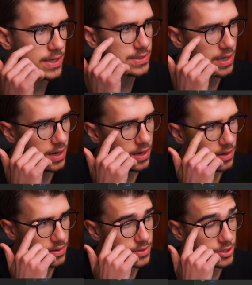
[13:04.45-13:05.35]
It's
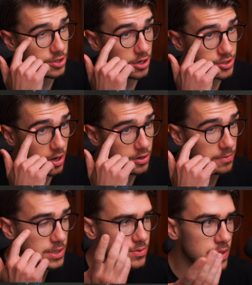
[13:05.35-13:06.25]
a docs
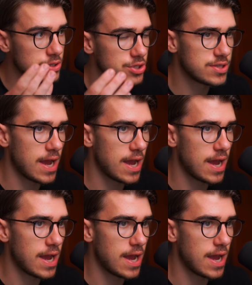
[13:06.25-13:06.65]
document, so we can just